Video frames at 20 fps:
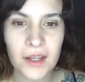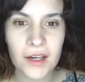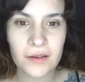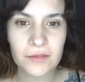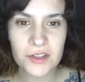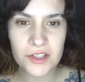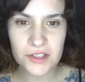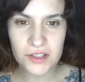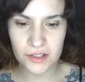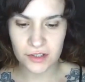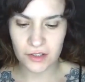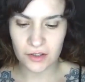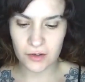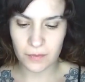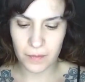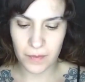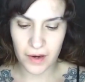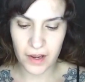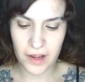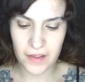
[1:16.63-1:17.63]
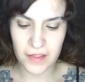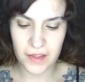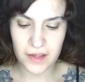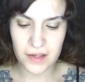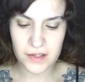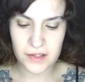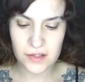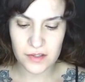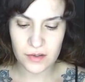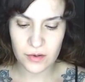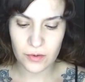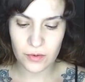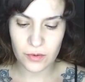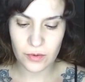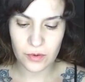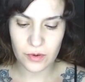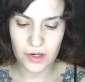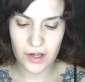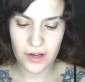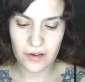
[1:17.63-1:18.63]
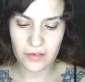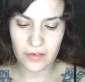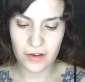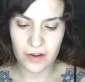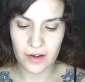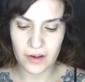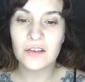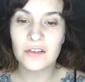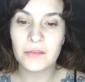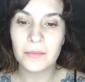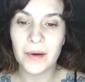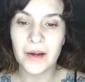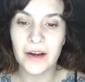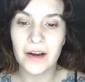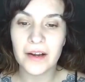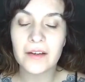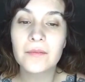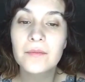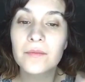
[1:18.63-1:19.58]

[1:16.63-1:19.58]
And I'm just going to apply this all over my eye.